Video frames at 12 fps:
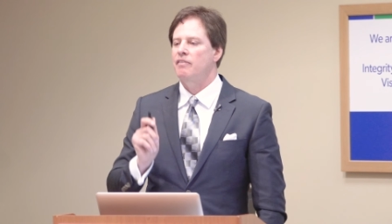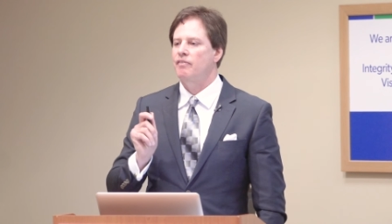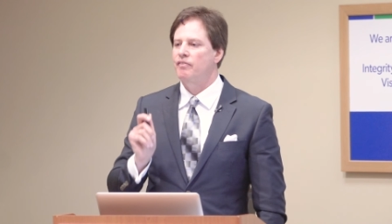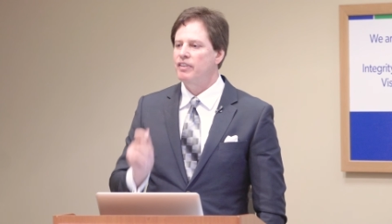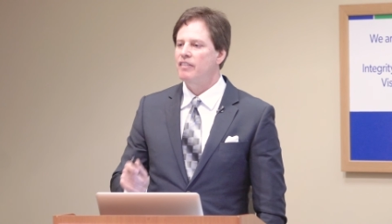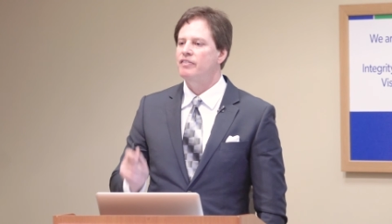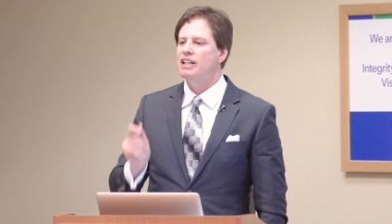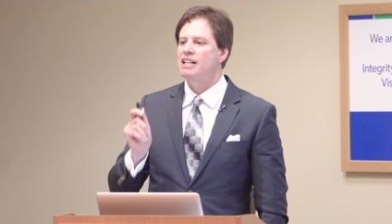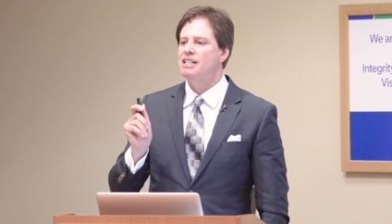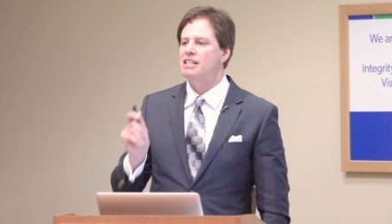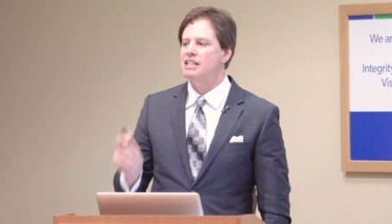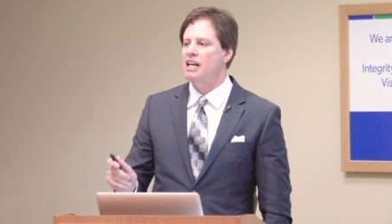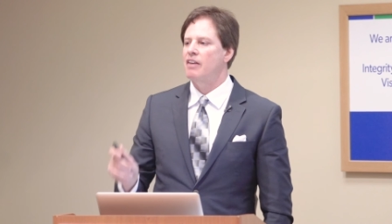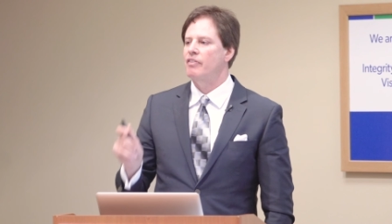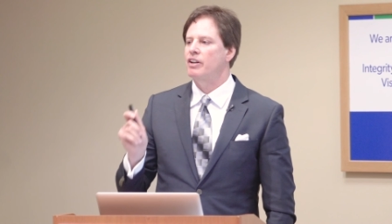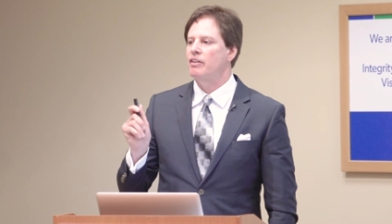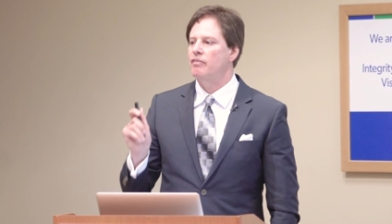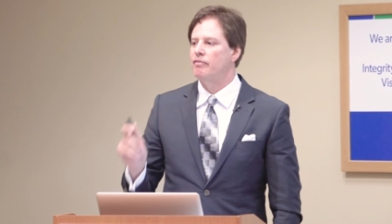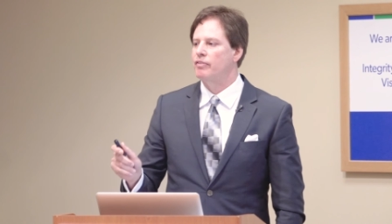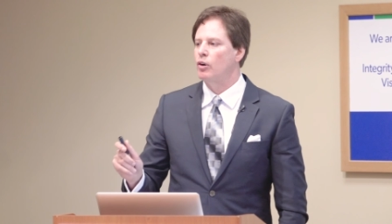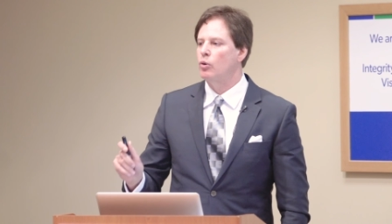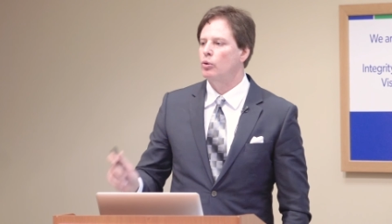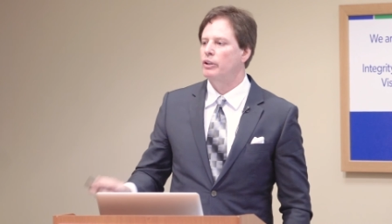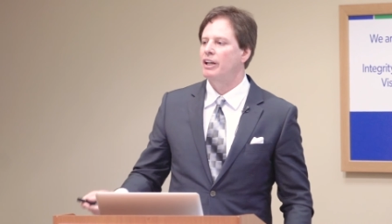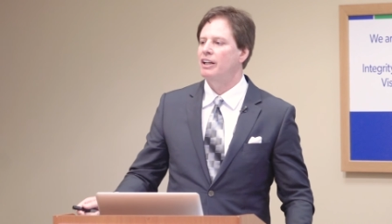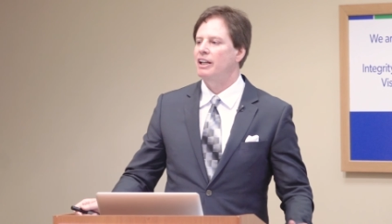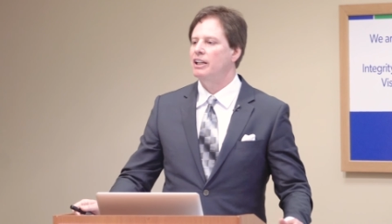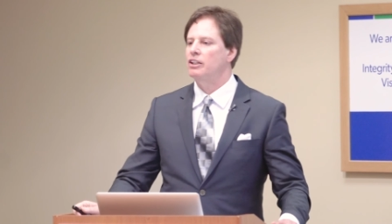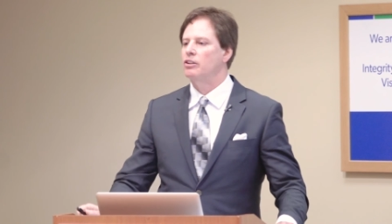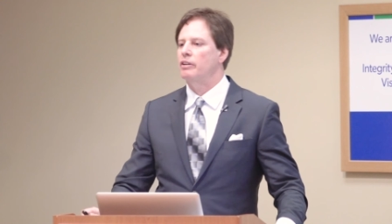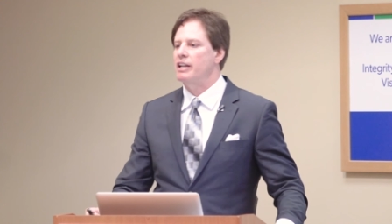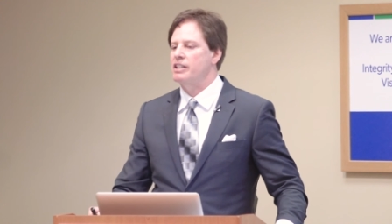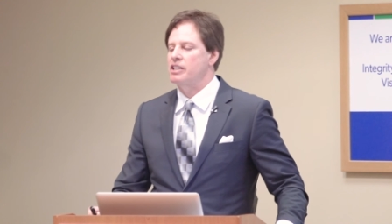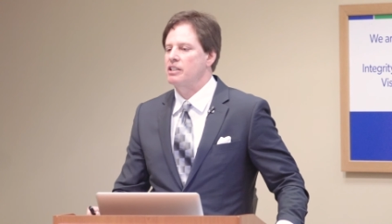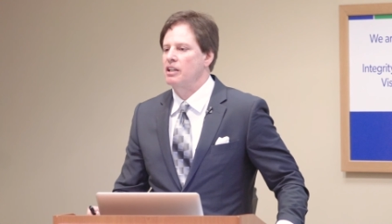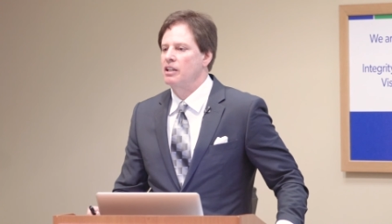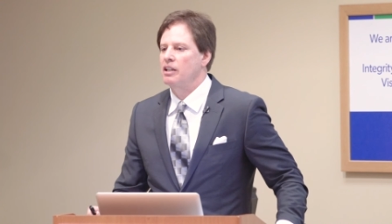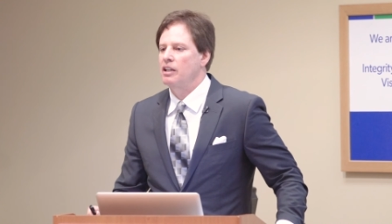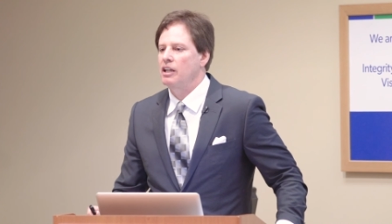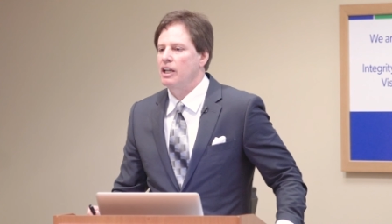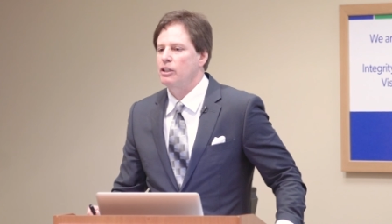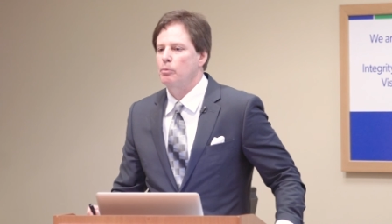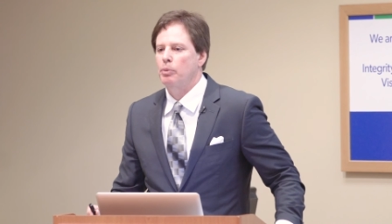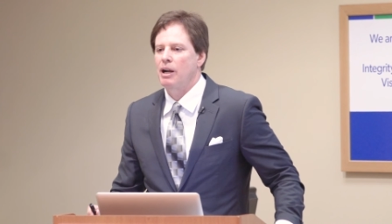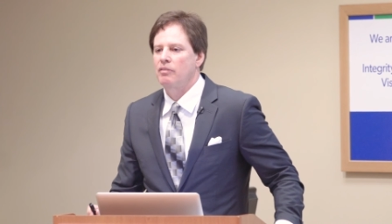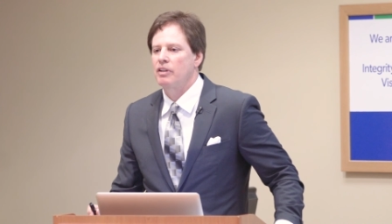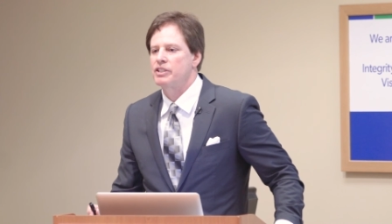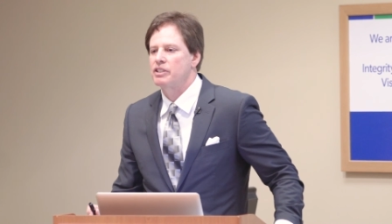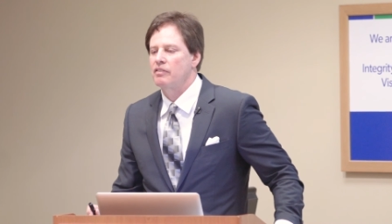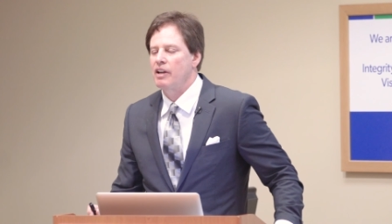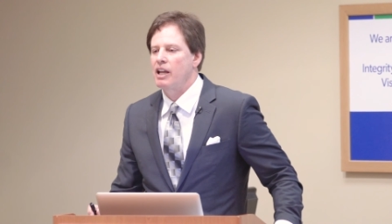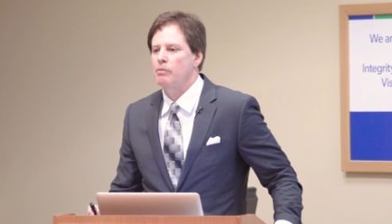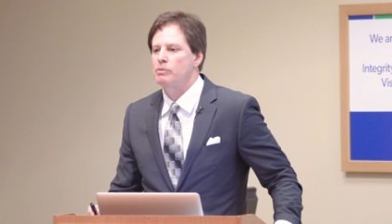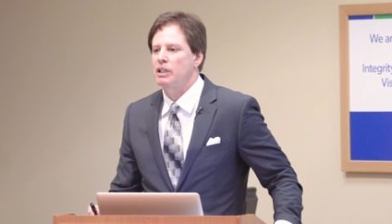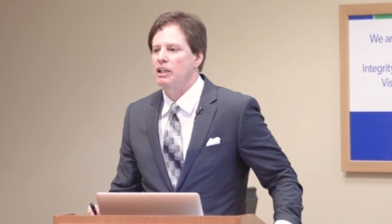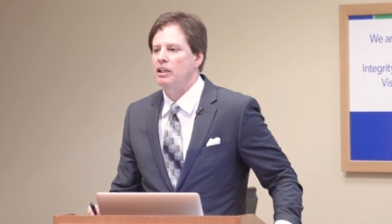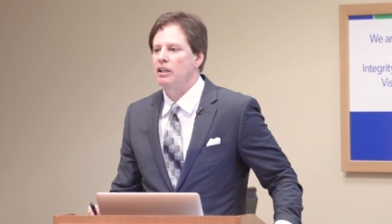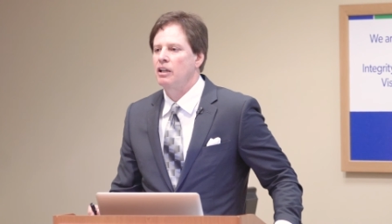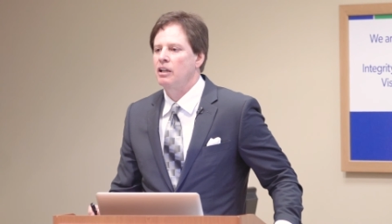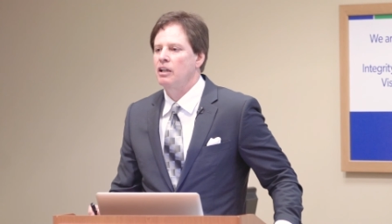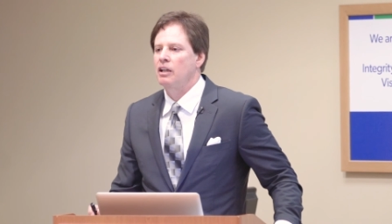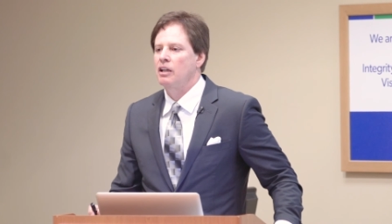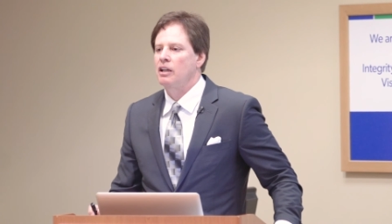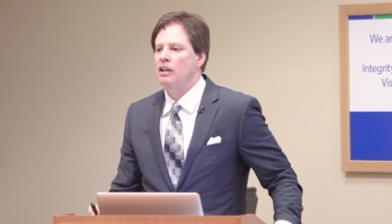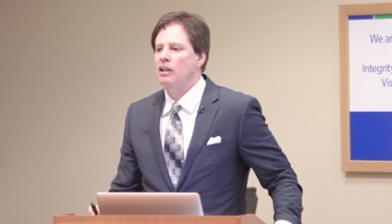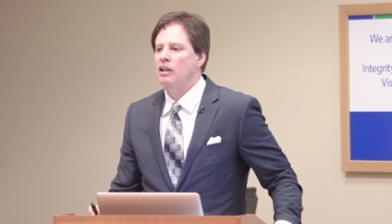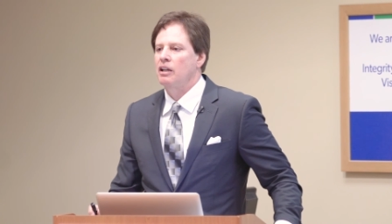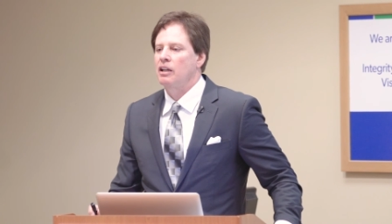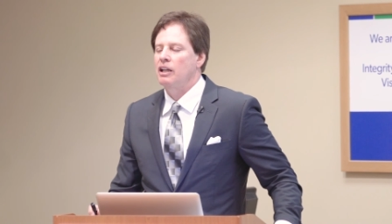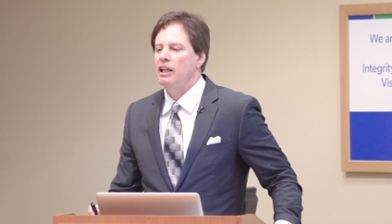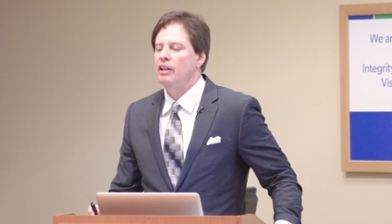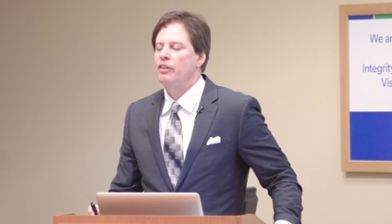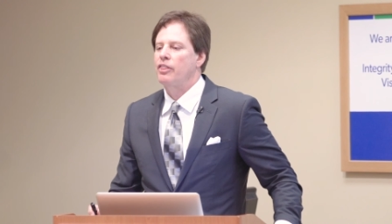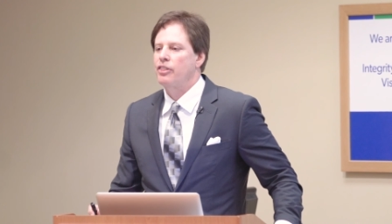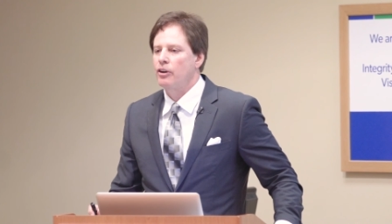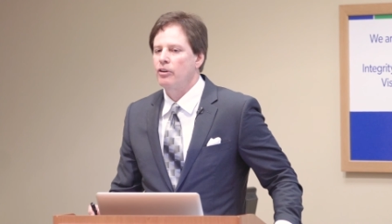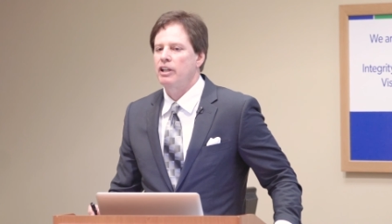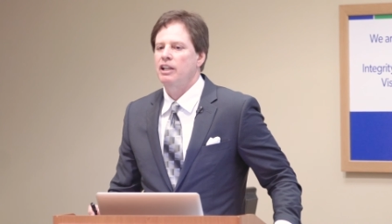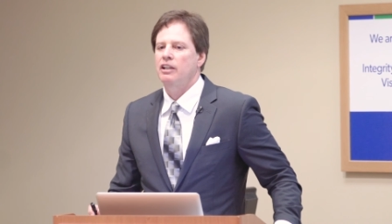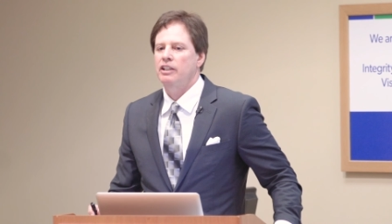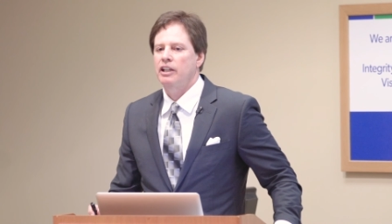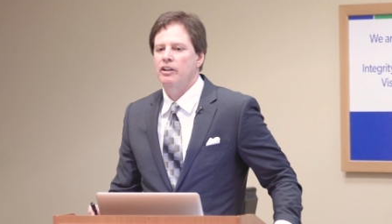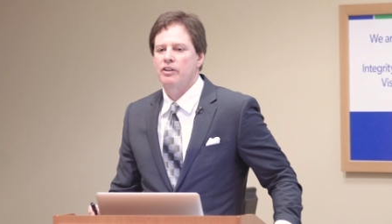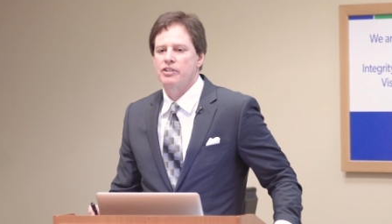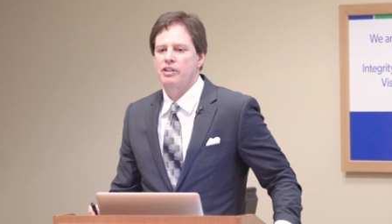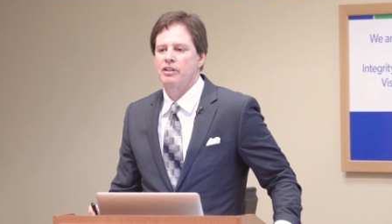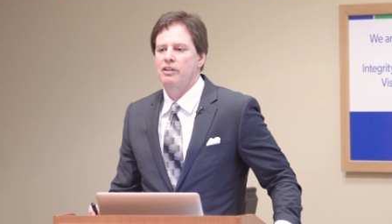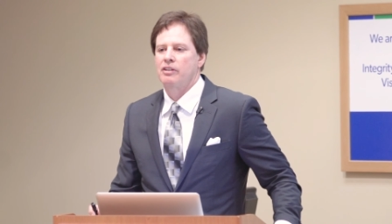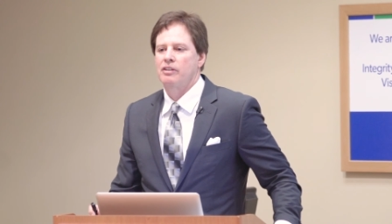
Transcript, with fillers: a 57-fold increase in the prevalence of AMD in 30 years.